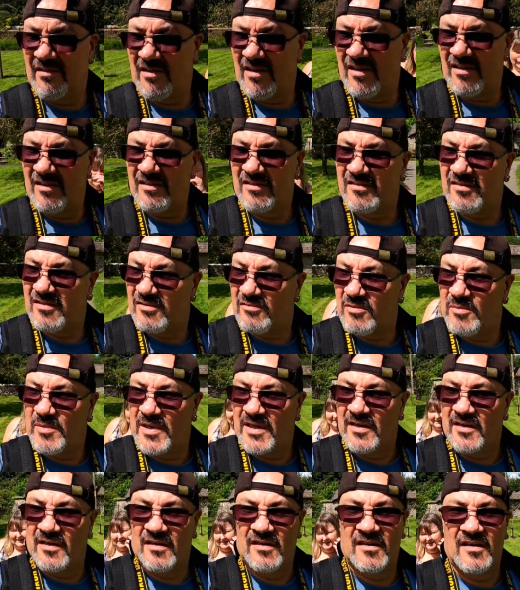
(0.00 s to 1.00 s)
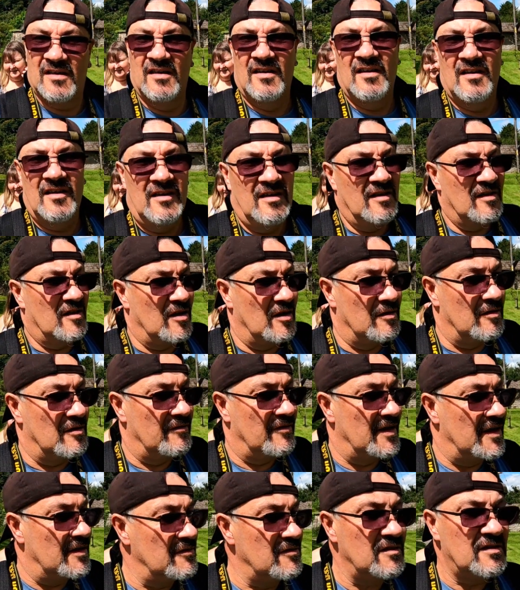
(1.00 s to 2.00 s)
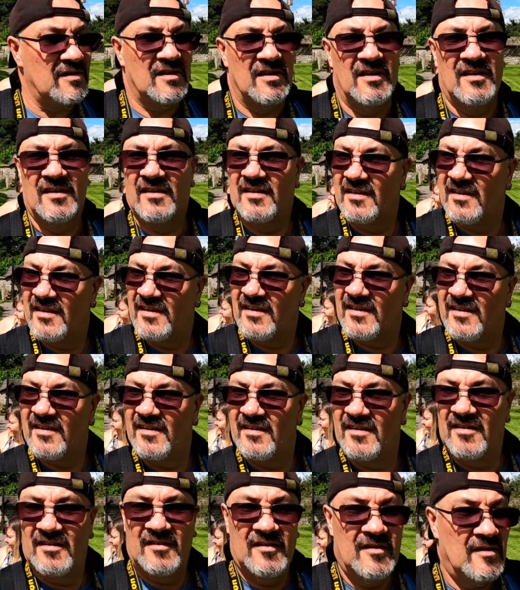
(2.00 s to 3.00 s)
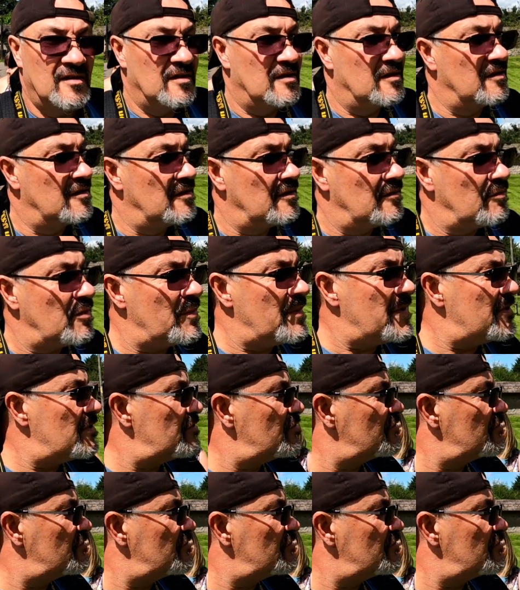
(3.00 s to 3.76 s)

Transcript: now, guys. So we've been here a couple of hours. Well,